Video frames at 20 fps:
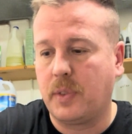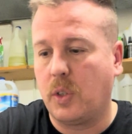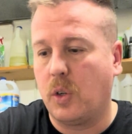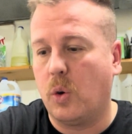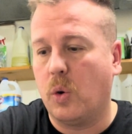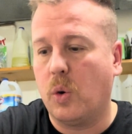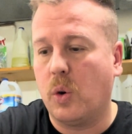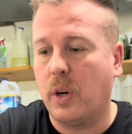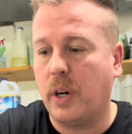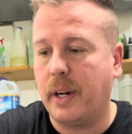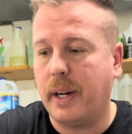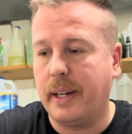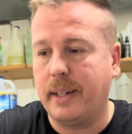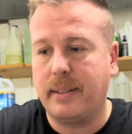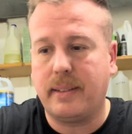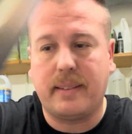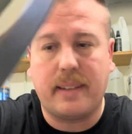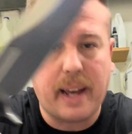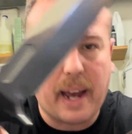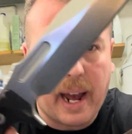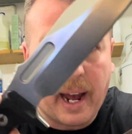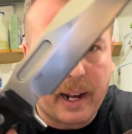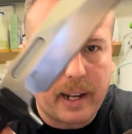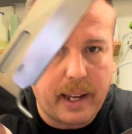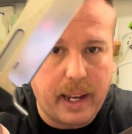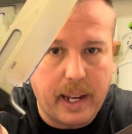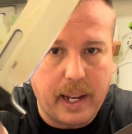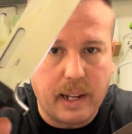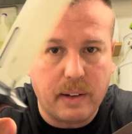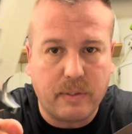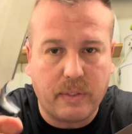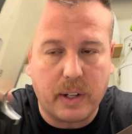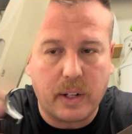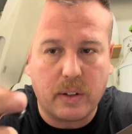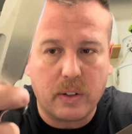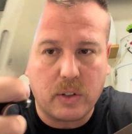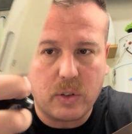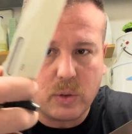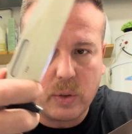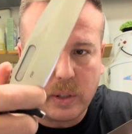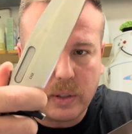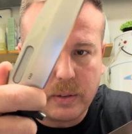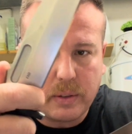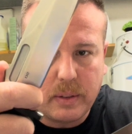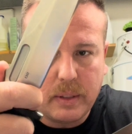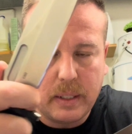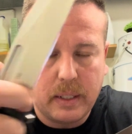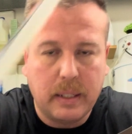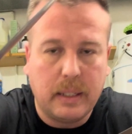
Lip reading: or TAC 8 finger choil.